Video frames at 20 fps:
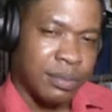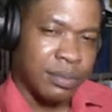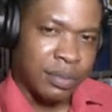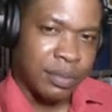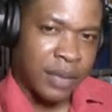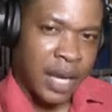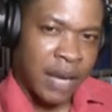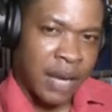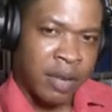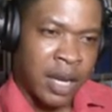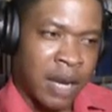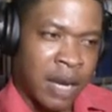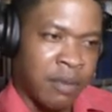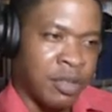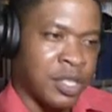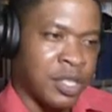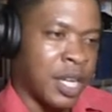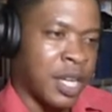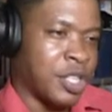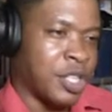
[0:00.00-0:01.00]
have a
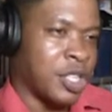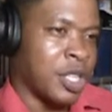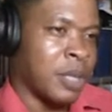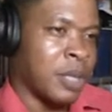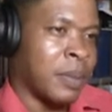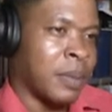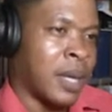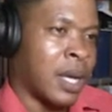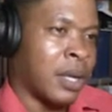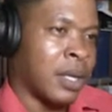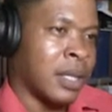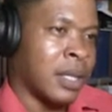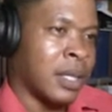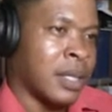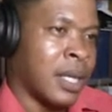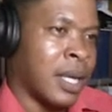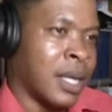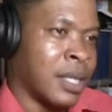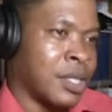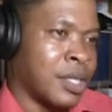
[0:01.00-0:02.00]
conversation about it,
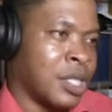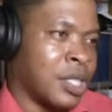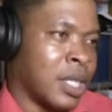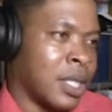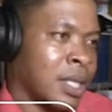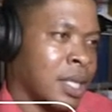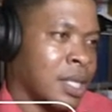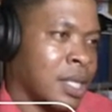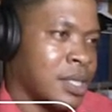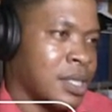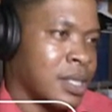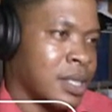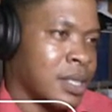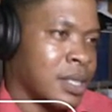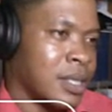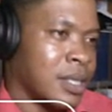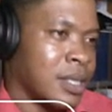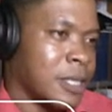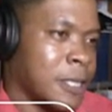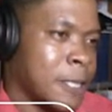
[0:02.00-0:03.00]
and she
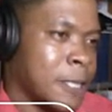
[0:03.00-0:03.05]
listened.